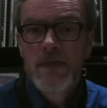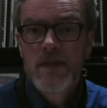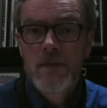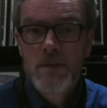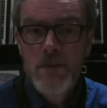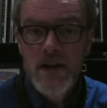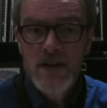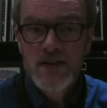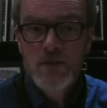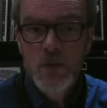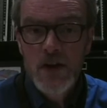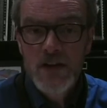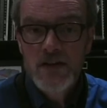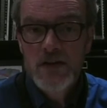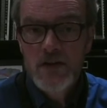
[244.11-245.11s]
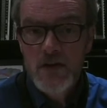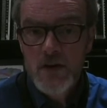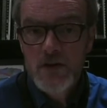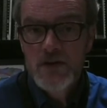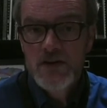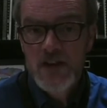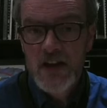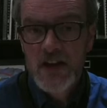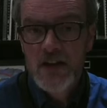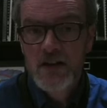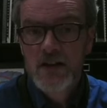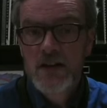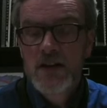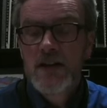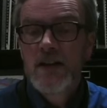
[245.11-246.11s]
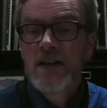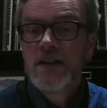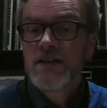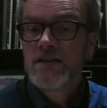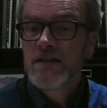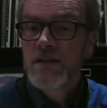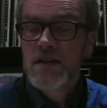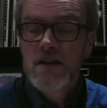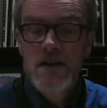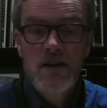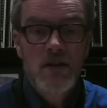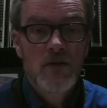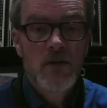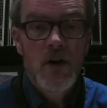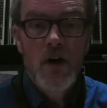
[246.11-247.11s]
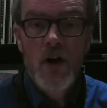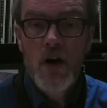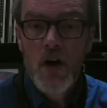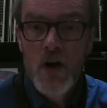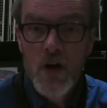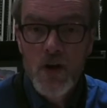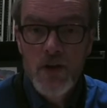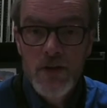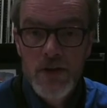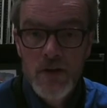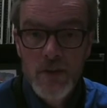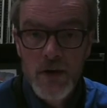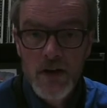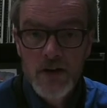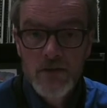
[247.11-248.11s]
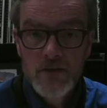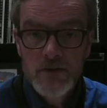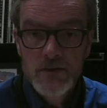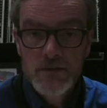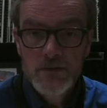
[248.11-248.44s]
The best way to know the scale is to think of all the above.